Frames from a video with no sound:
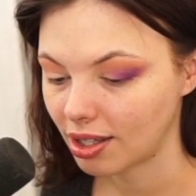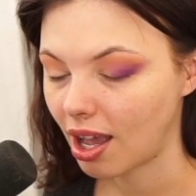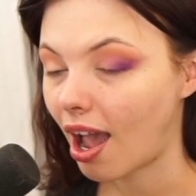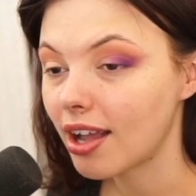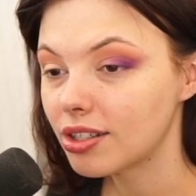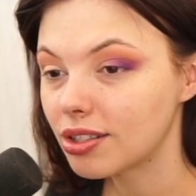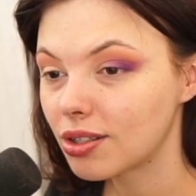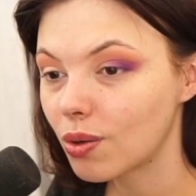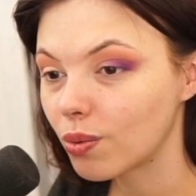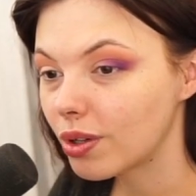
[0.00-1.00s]

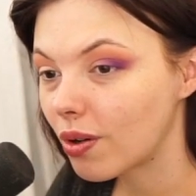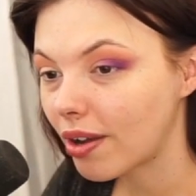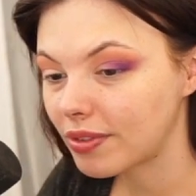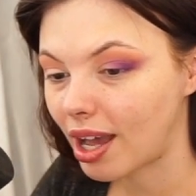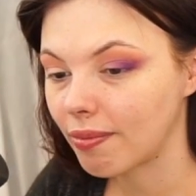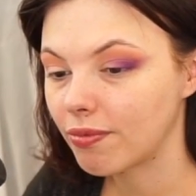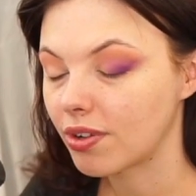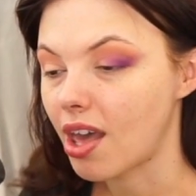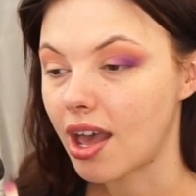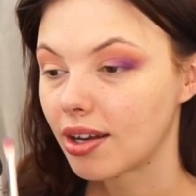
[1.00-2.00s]
we don't have time for
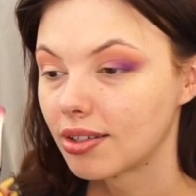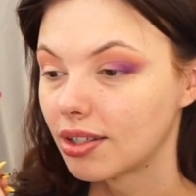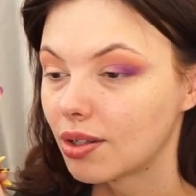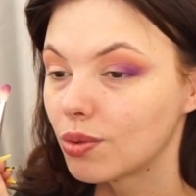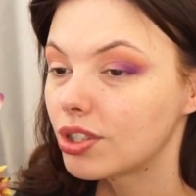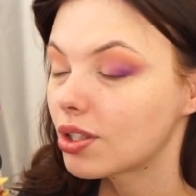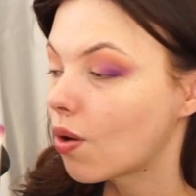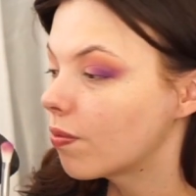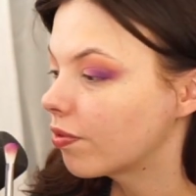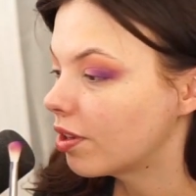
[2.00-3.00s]
that. We just
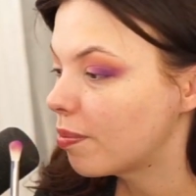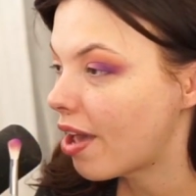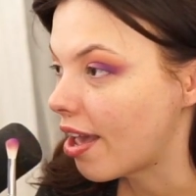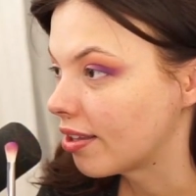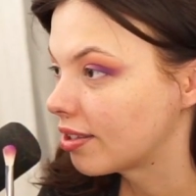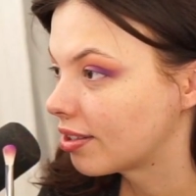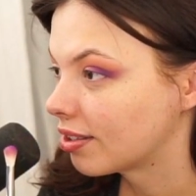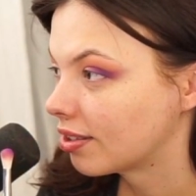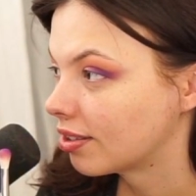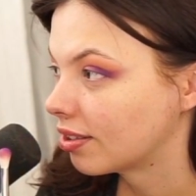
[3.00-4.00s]
hope for the best.
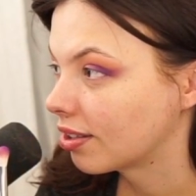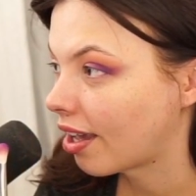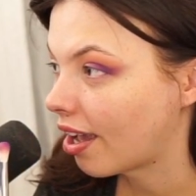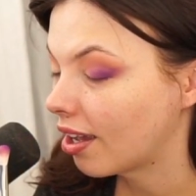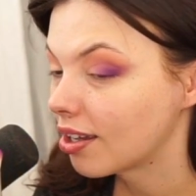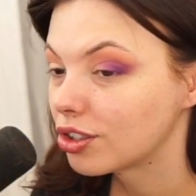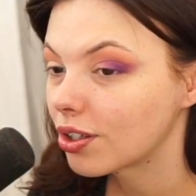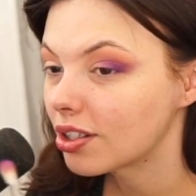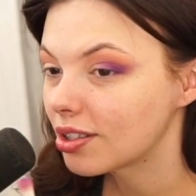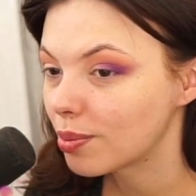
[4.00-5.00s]
Okay,
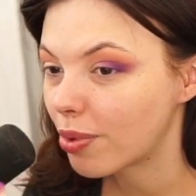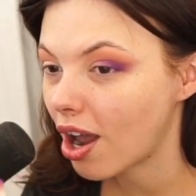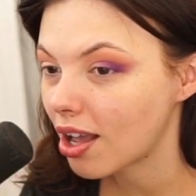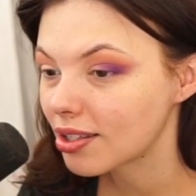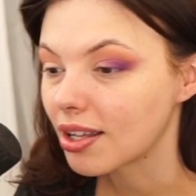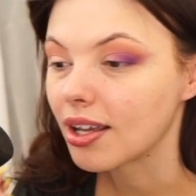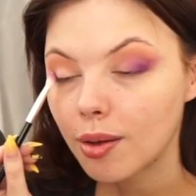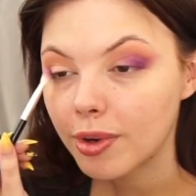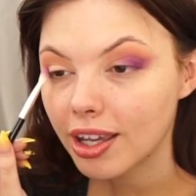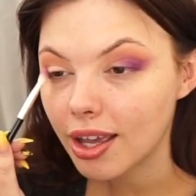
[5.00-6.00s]
trust the process.
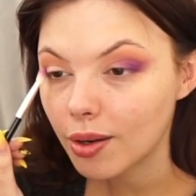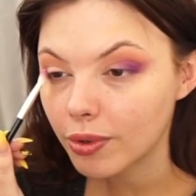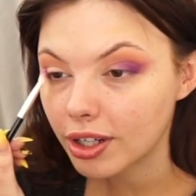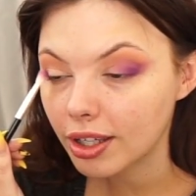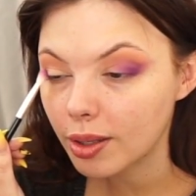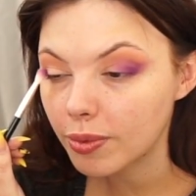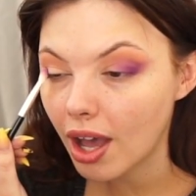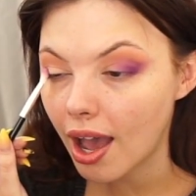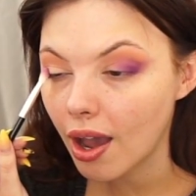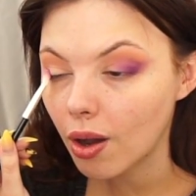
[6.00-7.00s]
But again, we're gonna keep the
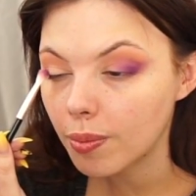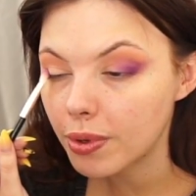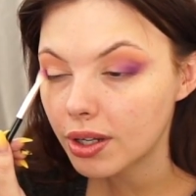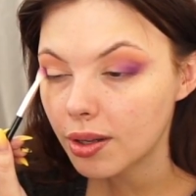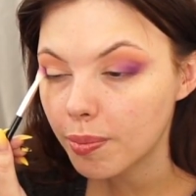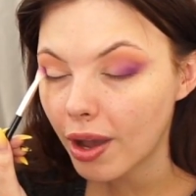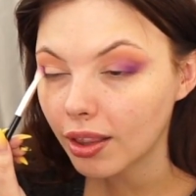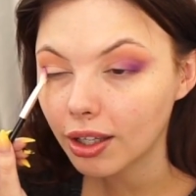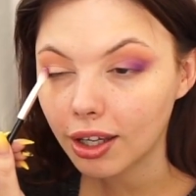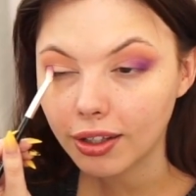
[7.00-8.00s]
eye open, pat
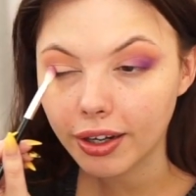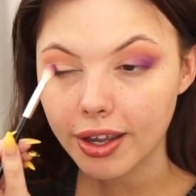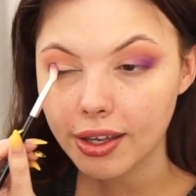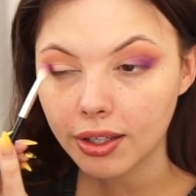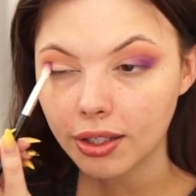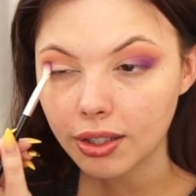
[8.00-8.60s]
the color in,